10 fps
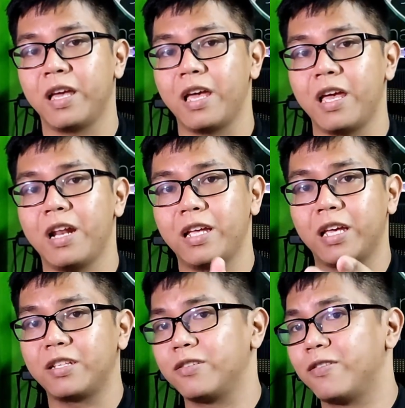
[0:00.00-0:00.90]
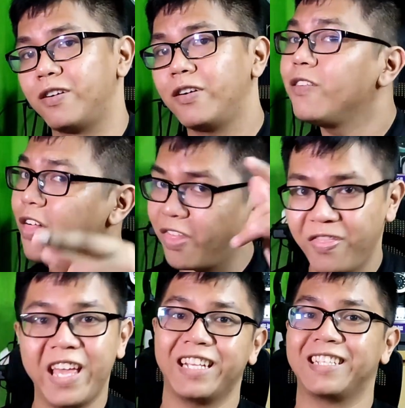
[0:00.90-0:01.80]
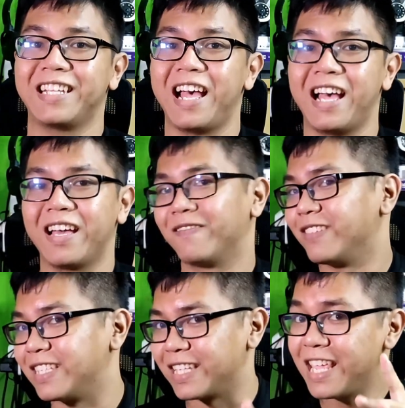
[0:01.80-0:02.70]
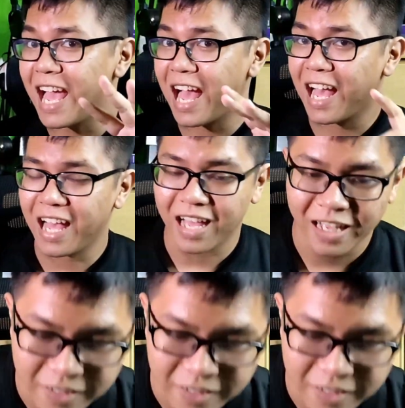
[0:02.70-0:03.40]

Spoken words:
And I catch you all next time. See ya.